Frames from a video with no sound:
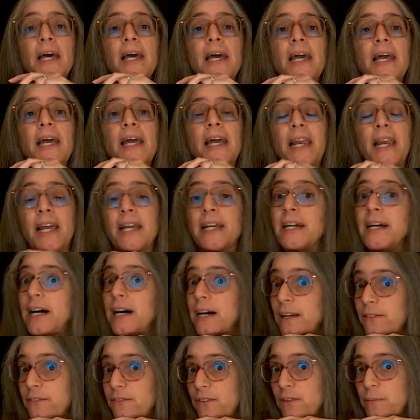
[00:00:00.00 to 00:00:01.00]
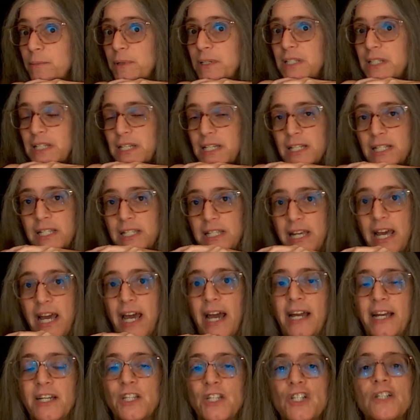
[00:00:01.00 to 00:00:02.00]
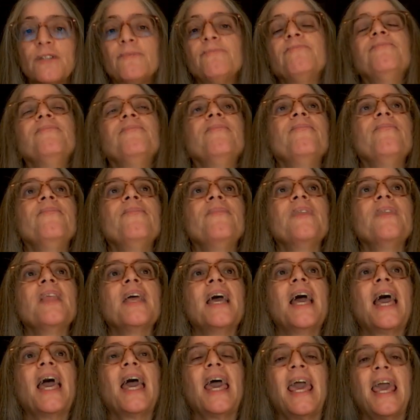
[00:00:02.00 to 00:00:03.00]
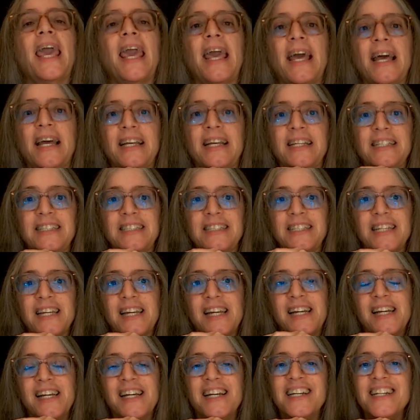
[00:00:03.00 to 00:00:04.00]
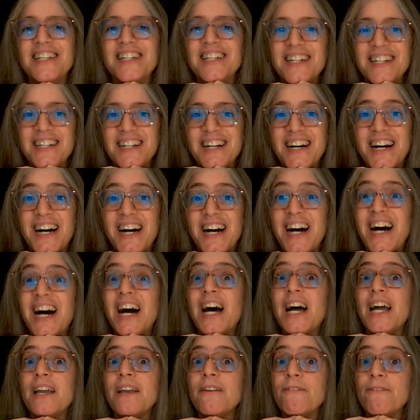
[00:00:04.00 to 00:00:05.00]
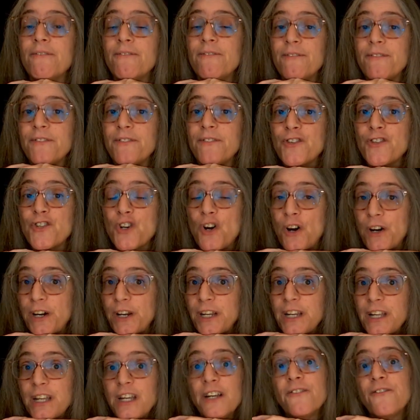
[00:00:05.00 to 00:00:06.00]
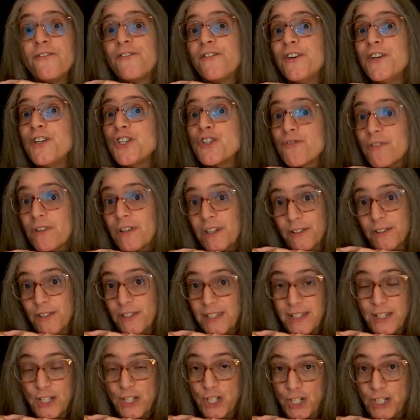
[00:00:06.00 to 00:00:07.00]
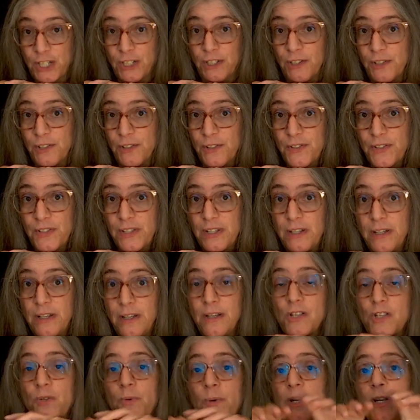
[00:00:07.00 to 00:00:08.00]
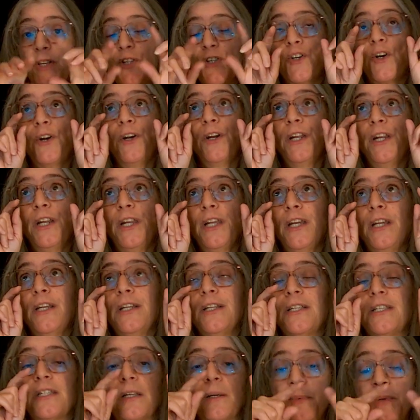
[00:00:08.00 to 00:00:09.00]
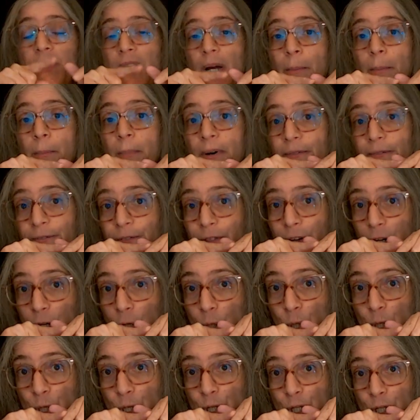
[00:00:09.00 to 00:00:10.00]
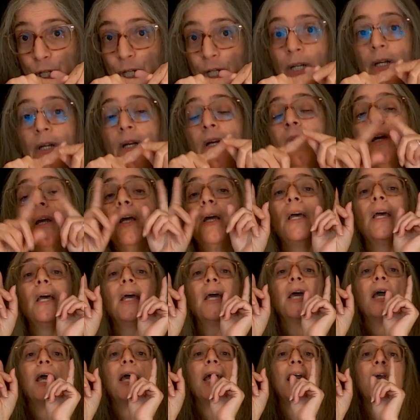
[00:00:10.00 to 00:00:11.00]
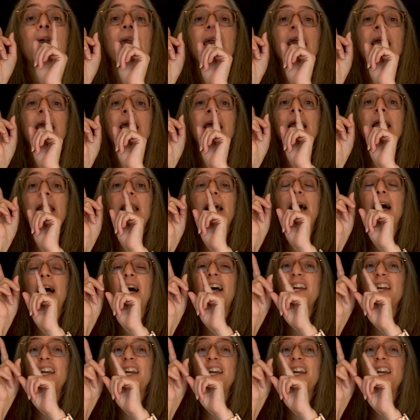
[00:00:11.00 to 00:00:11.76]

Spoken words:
and I got it from a D-stash. And I started it for Drills and Chills. So I started it September 1st, and I